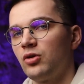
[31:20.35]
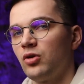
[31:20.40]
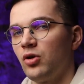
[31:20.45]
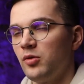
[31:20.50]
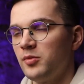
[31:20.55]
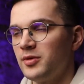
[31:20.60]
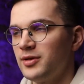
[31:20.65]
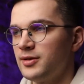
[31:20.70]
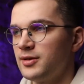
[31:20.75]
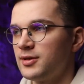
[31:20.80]

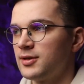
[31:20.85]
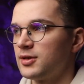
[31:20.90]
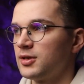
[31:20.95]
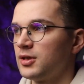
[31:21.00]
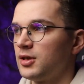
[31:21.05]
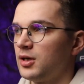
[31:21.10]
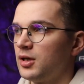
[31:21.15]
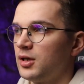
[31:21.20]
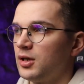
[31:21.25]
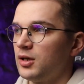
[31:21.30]

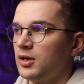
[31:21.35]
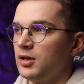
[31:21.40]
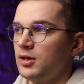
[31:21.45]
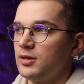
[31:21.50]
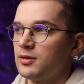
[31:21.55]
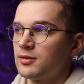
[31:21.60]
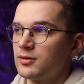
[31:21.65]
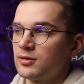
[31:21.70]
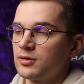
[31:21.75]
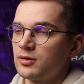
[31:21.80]
comments
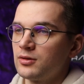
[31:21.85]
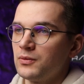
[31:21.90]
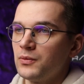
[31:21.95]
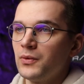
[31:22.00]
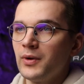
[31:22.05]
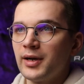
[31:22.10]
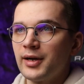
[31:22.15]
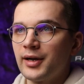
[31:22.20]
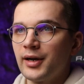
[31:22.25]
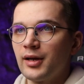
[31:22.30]
is
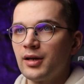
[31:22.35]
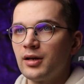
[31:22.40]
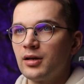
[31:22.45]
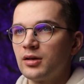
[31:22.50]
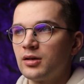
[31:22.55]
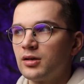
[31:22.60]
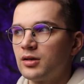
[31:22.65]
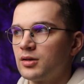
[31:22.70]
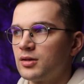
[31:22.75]
very